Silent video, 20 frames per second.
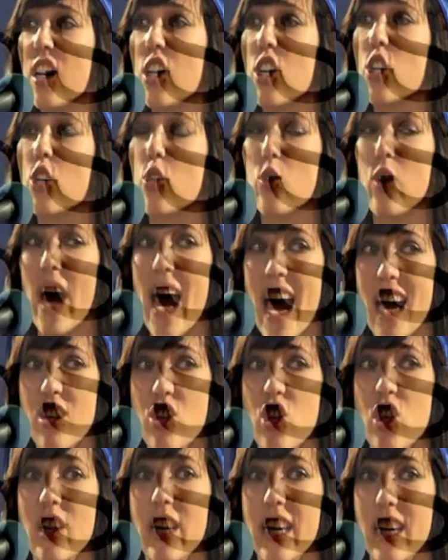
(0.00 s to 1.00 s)

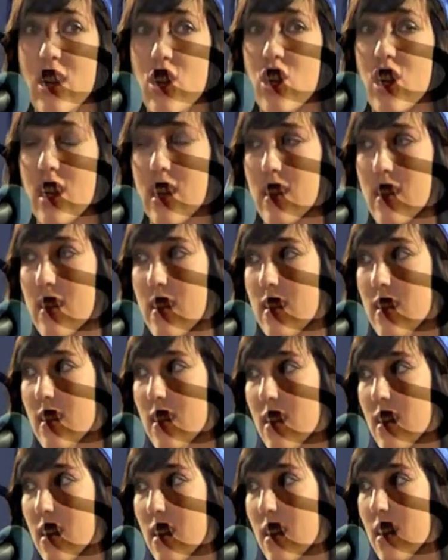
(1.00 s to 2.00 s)

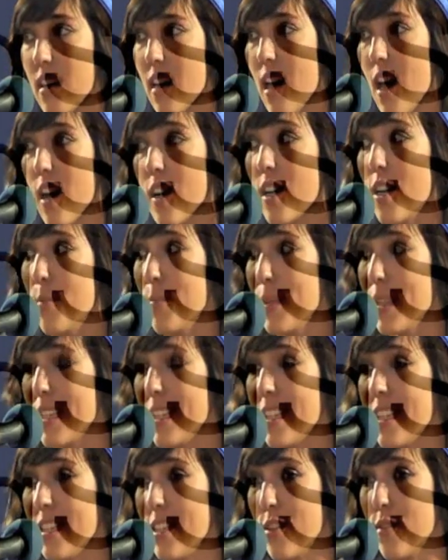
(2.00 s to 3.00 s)
Congratulations on
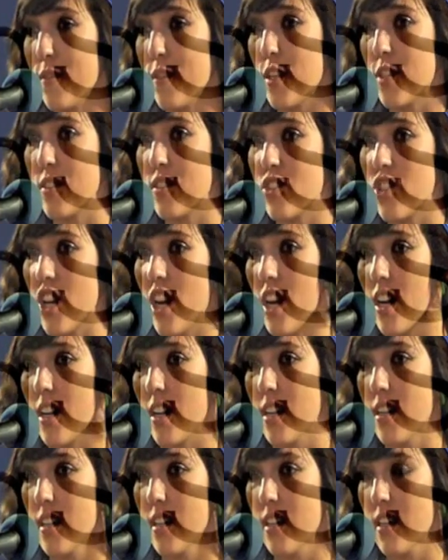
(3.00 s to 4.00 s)
completing your first
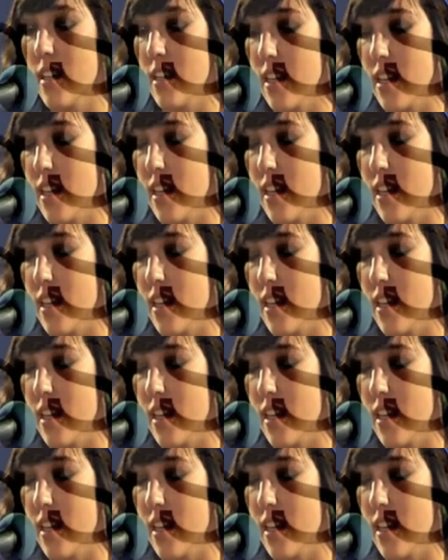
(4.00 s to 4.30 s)
jar,